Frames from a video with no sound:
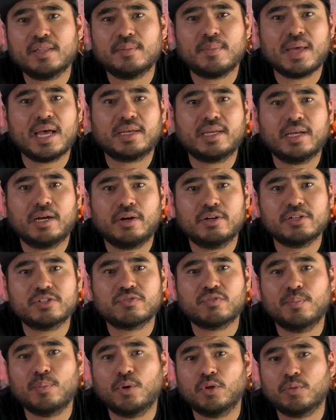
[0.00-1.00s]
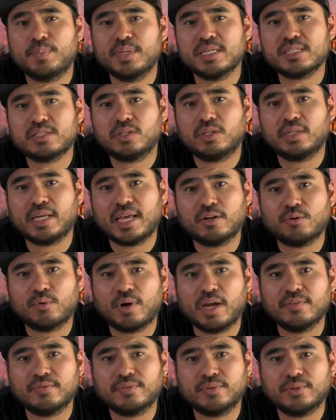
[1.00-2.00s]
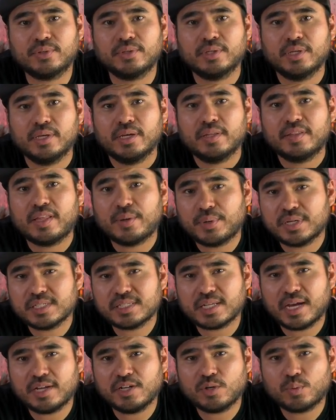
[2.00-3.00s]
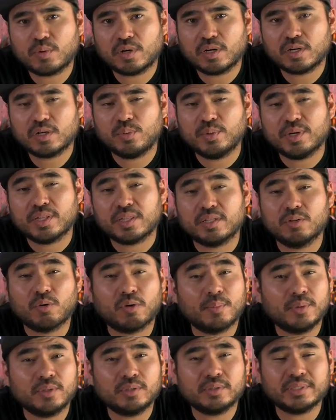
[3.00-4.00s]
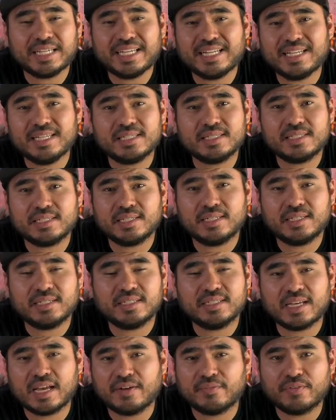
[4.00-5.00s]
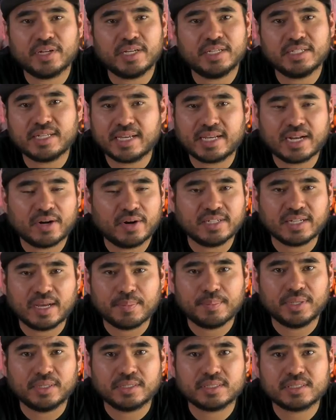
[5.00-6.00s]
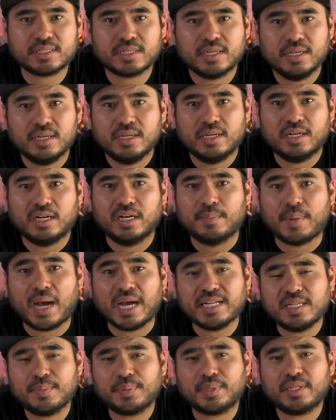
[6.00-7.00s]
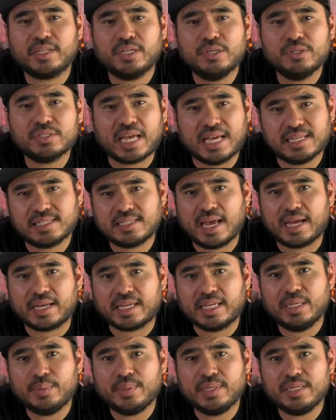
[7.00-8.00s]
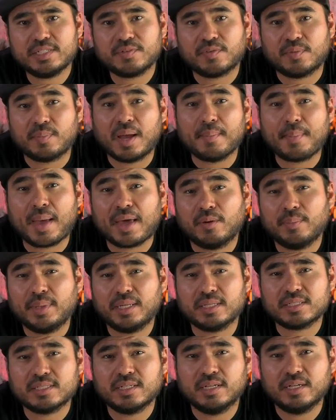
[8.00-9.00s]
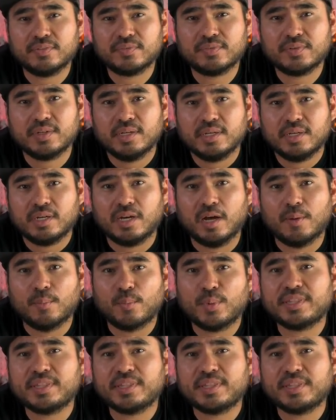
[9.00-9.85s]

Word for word: the mag carriers for both pistol and rifle, they were designed to work with normal EDC everyday carry type belts. I typically use STAC QEs for my battle belt stuff. With